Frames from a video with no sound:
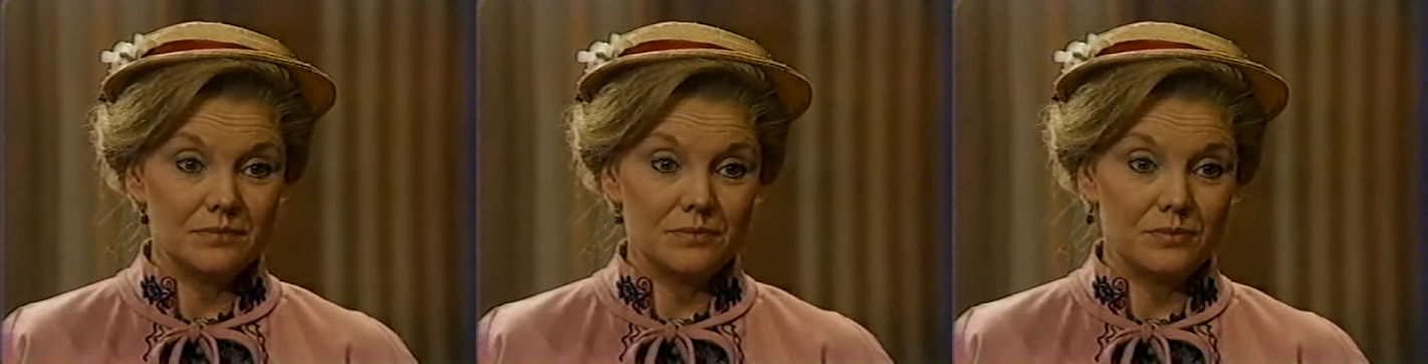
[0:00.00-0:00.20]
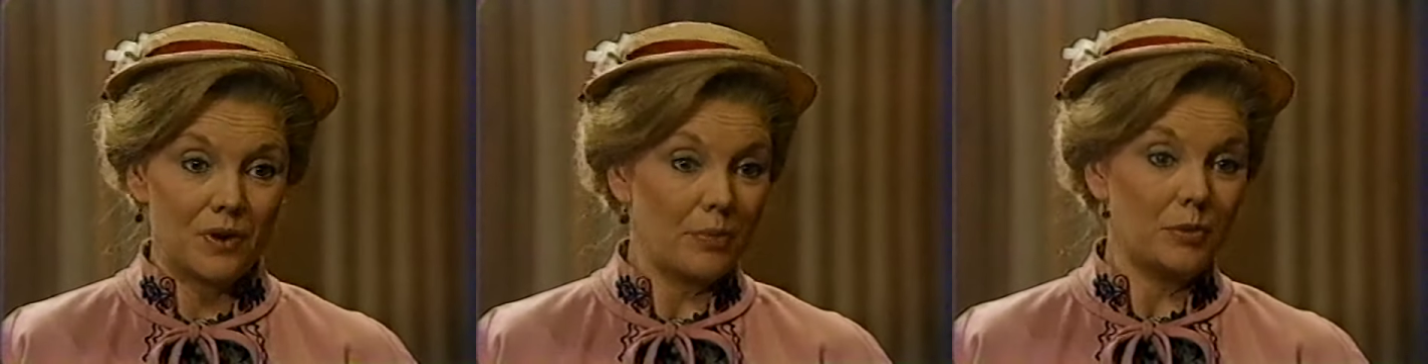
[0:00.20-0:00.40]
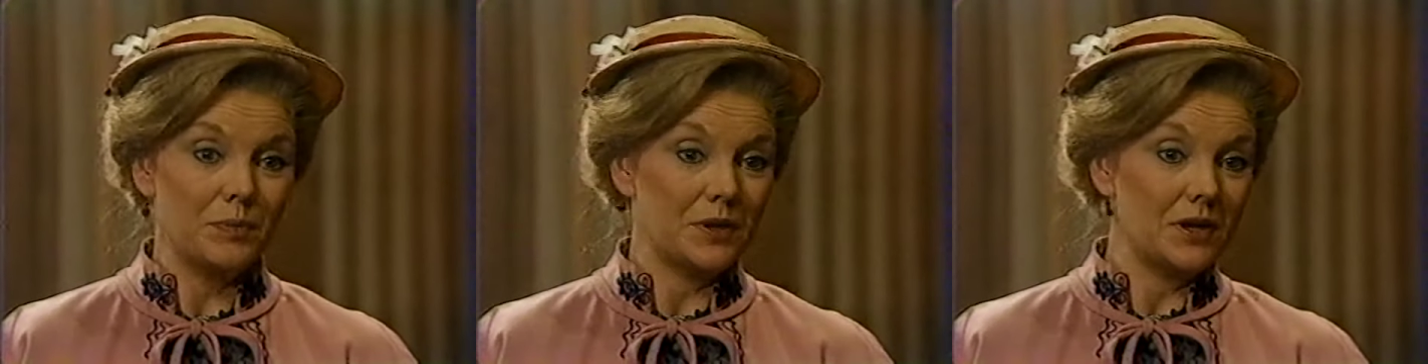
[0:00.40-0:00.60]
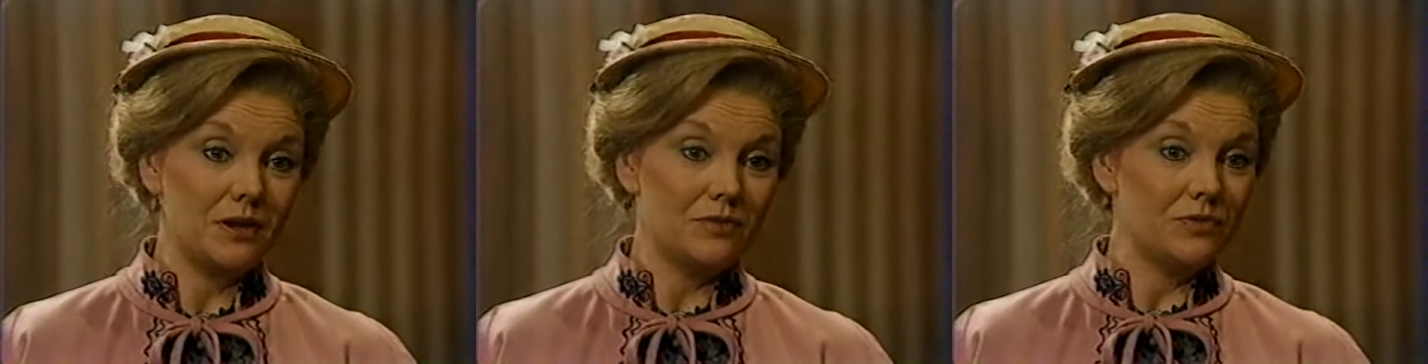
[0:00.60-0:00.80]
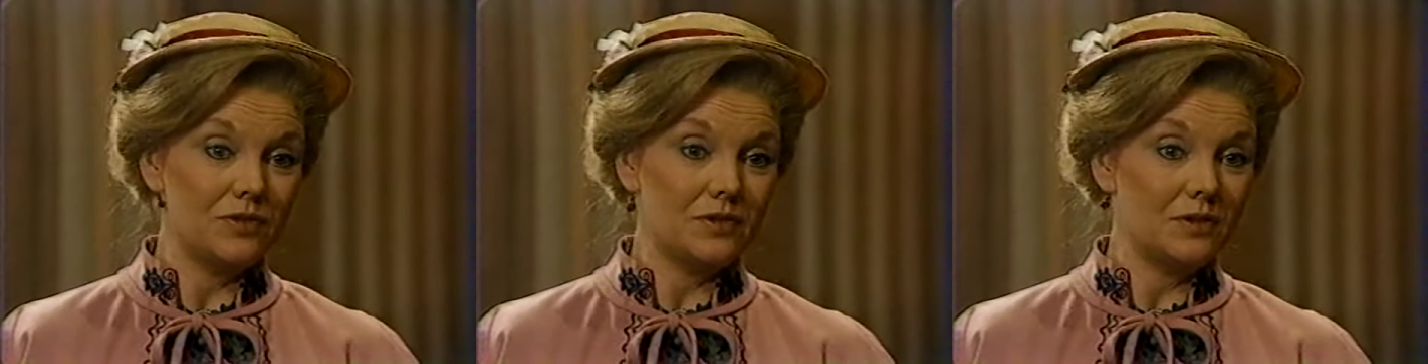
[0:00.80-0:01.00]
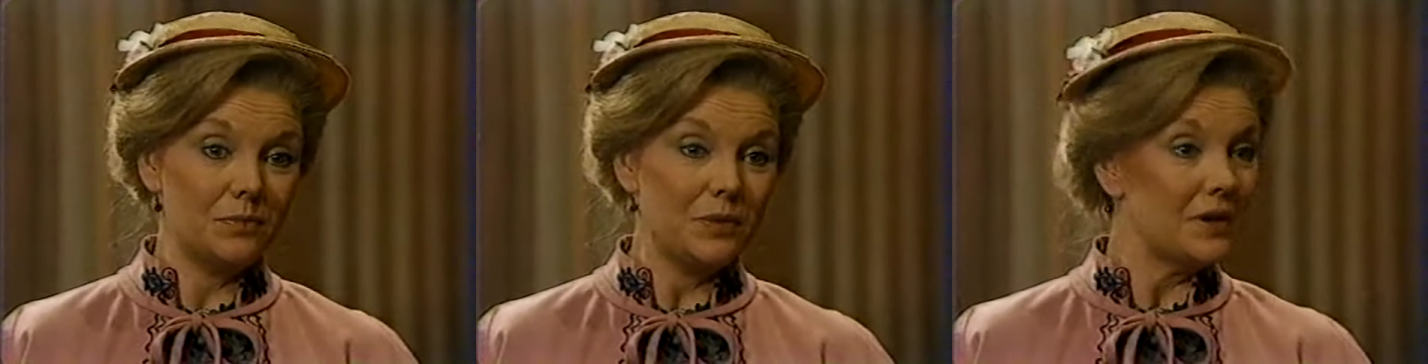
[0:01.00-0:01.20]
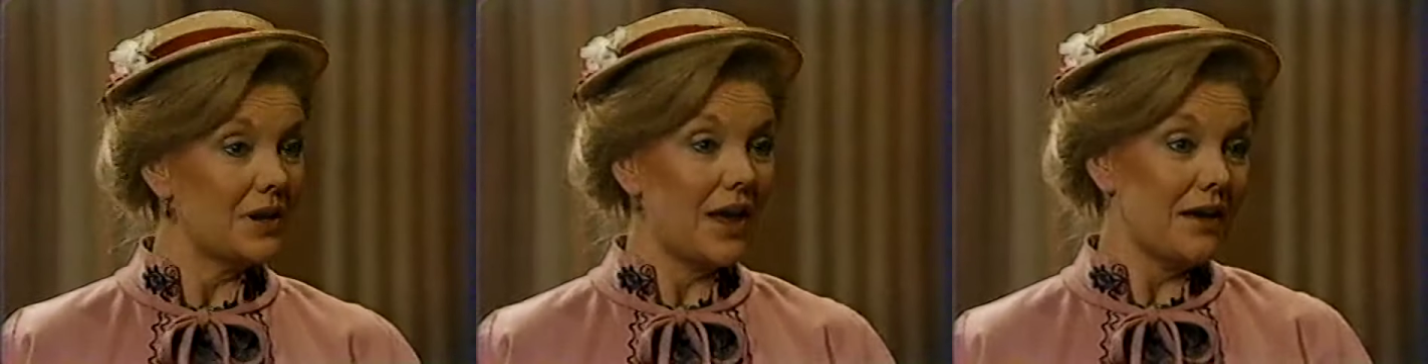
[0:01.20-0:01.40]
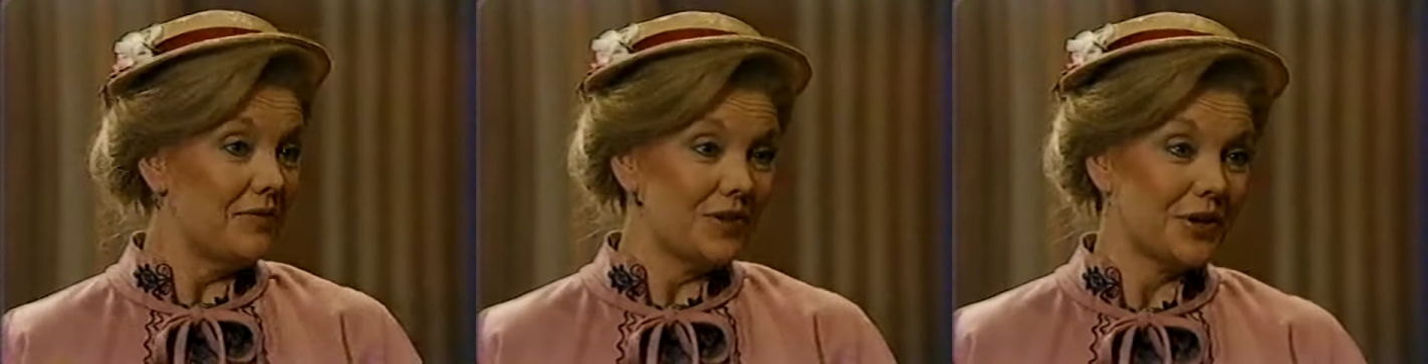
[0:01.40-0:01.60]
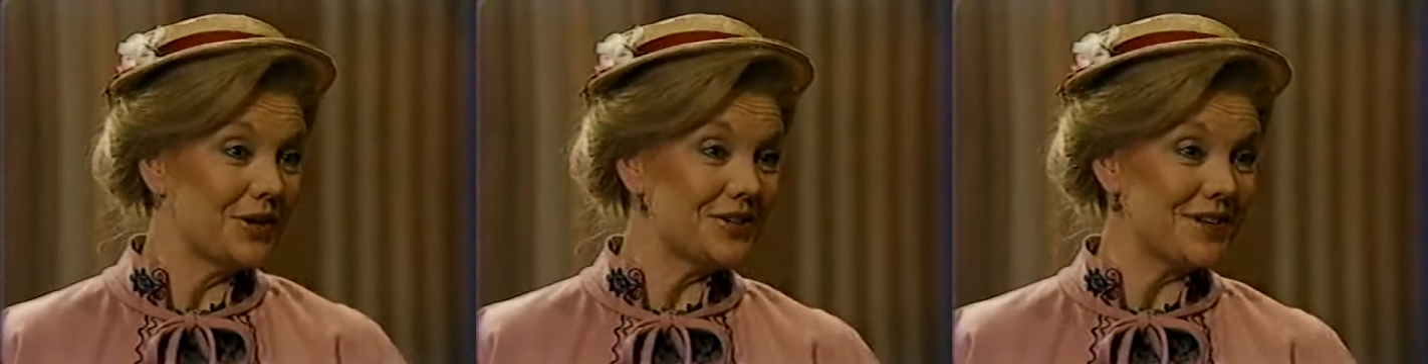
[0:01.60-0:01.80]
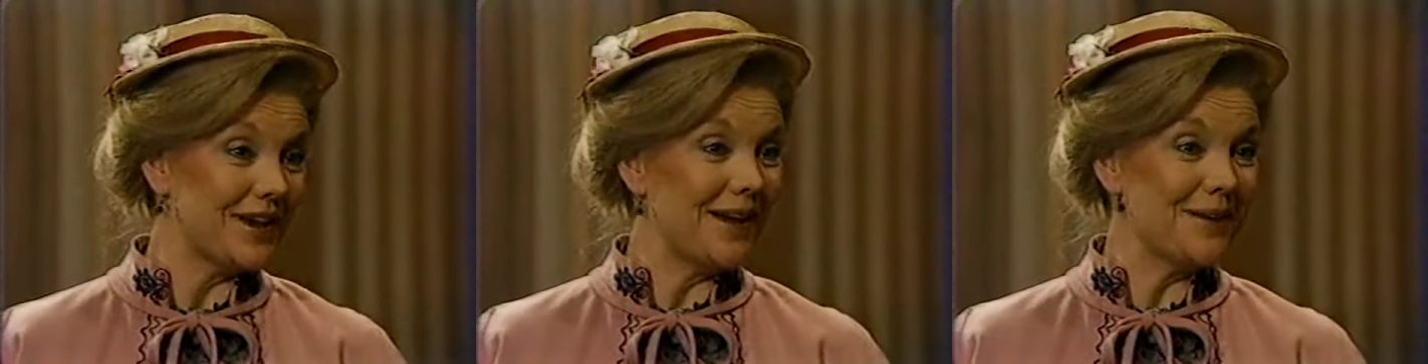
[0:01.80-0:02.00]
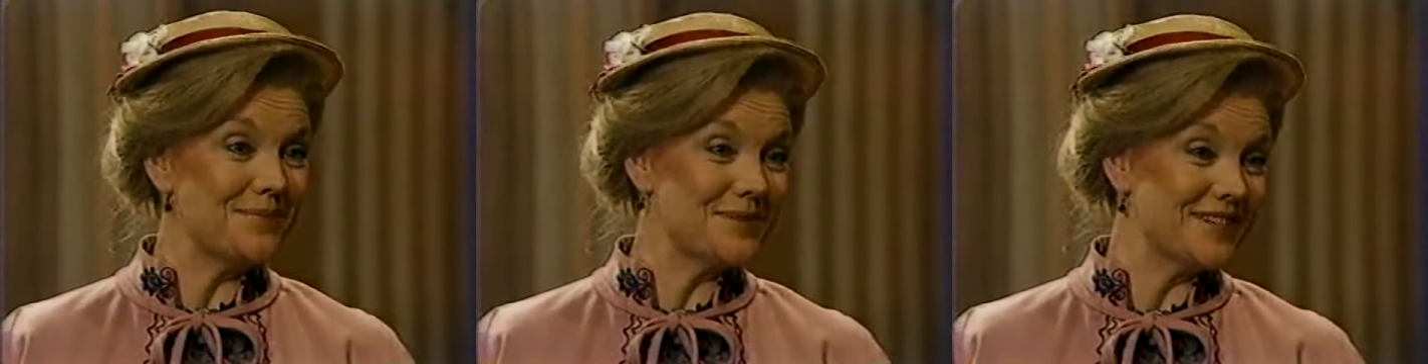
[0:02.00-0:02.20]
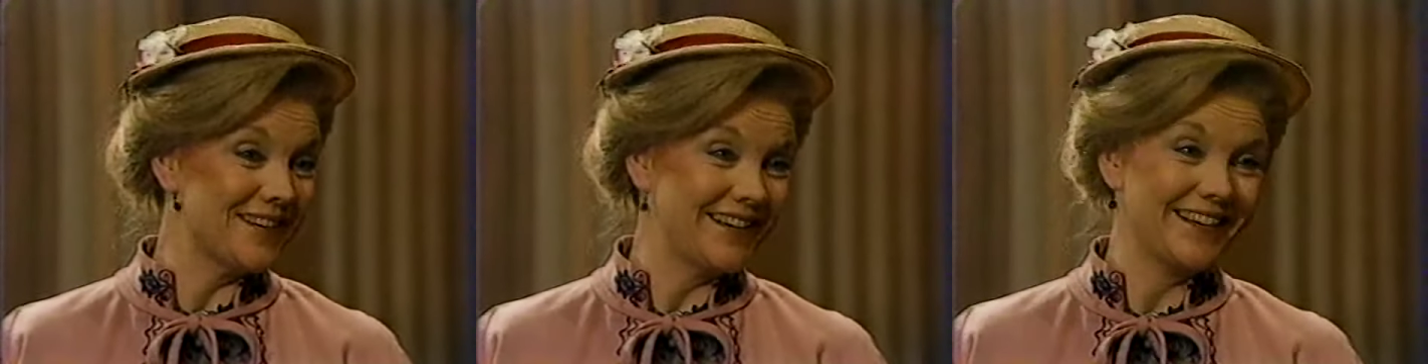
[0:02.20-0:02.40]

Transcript: probably even a bit lively at times.